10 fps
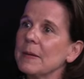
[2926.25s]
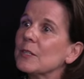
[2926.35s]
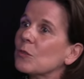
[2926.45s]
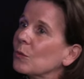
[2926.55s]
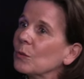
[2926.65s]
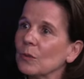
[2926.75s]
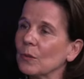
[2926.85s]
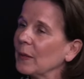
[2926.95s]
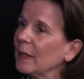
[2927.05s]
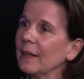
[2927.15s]

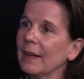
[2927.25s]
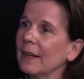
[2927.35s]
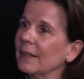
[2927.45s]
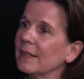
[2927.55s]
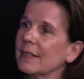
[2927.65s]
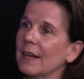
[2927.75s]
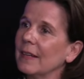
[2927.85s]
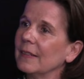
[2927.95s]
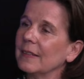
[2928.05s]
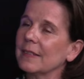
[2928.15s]
extraordinary and
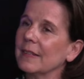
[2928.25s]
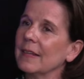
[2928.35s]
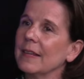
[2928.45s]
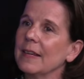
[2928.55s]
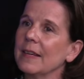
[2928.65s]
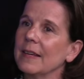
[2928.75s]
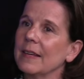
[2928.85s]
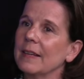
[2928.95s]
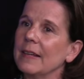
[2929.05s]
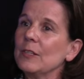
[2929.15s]
and
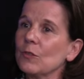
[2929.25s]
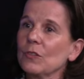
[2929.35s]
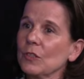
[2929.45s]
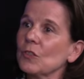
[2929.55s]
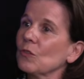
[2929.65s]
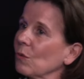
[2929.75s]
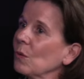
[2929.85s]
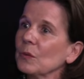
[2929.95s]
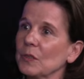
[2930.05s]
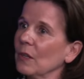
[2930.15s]
it just
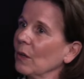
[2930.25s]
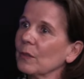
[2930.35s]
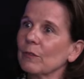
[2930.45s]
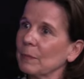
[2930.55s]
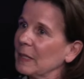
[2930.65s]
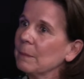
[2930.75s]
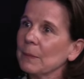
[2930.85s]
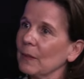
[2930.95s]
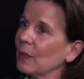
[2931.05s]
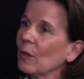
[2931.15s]
draws a lot of
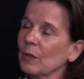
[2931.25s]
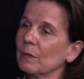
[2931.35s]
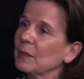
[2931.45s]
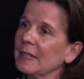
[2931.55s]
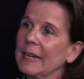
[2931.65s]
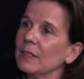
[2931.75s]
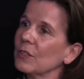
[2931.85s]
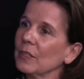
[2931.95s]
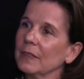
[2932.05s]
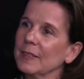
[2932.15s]
people a lot of
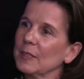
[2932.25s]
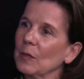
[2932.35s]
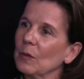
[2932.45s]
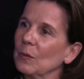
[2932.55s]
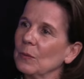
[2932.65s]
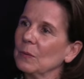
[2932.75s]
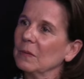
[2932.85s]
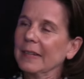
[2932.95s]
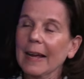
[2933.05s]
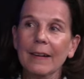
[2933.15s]
attention so
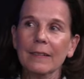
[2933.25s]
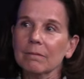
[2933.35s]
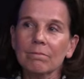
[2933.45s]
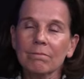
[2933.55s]
yeah